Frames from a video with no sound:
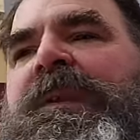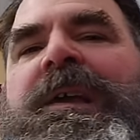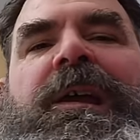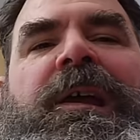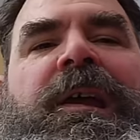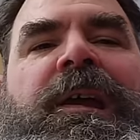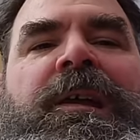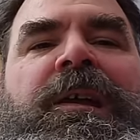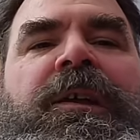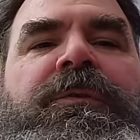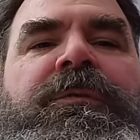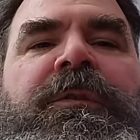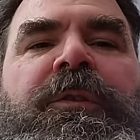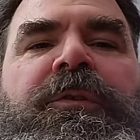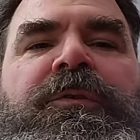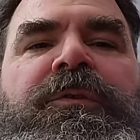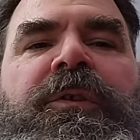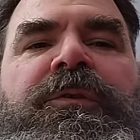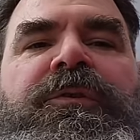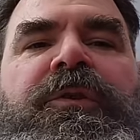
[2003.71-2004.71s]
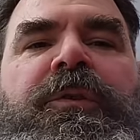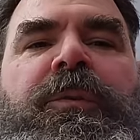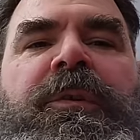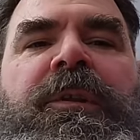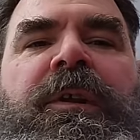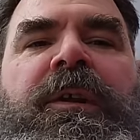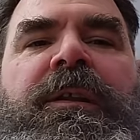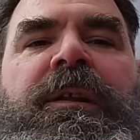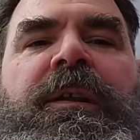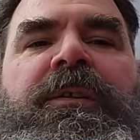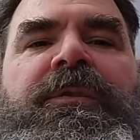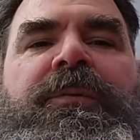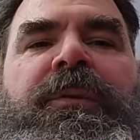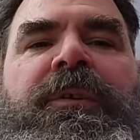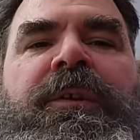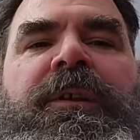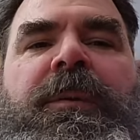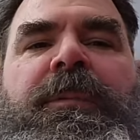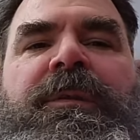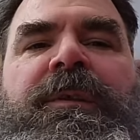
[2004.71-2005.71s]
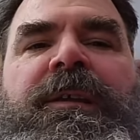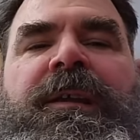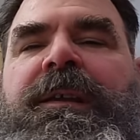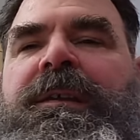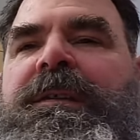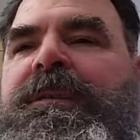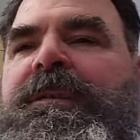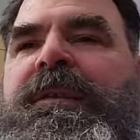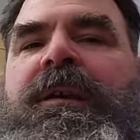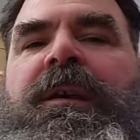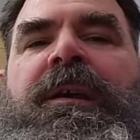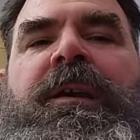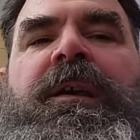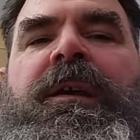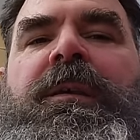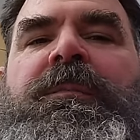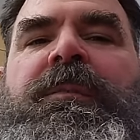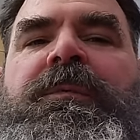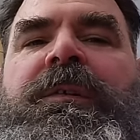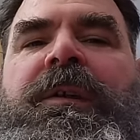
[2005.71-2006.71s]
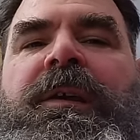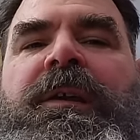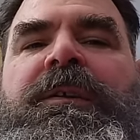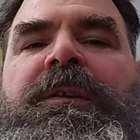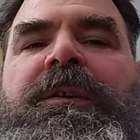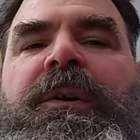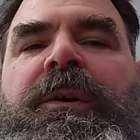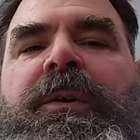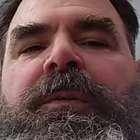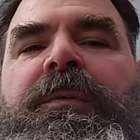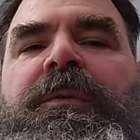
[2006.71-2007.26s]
I got a trickle charger going on there, so in a couple days, be ready to go.